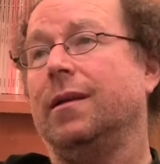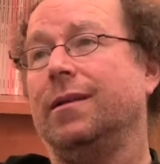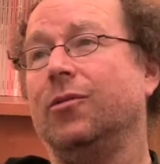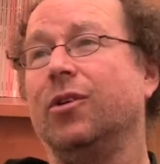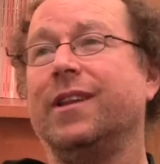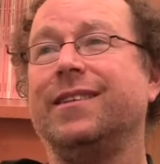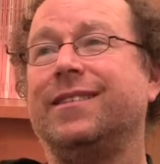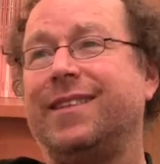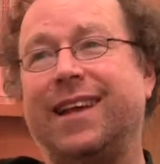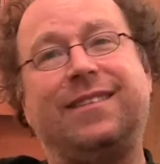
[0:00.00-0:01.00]
northern
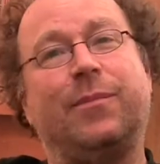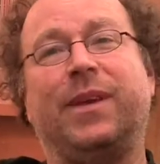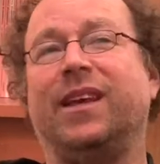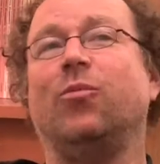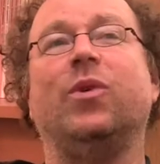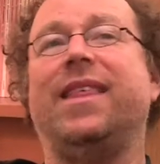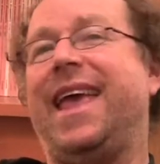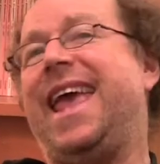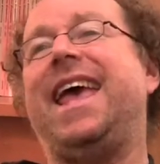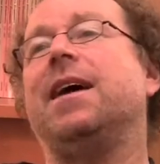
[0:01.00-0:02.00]
states that begin with
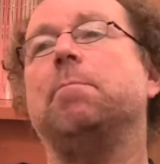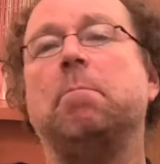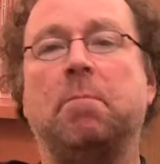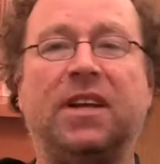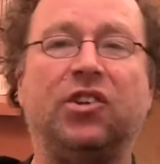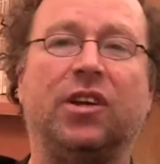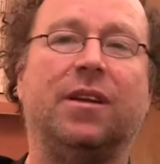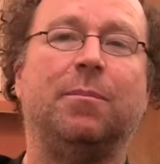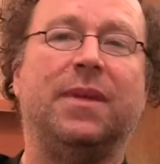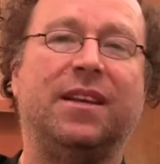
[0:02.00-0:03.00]
M,
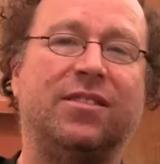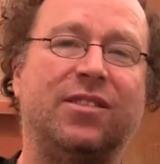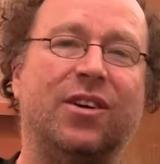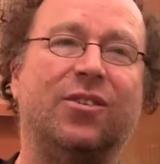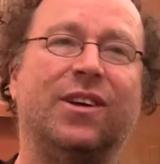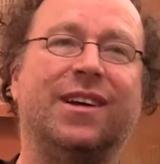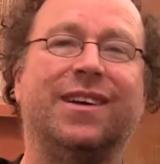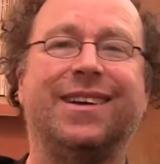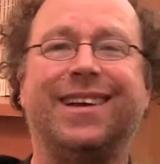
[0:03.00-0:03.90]
Michigan, Minnesota,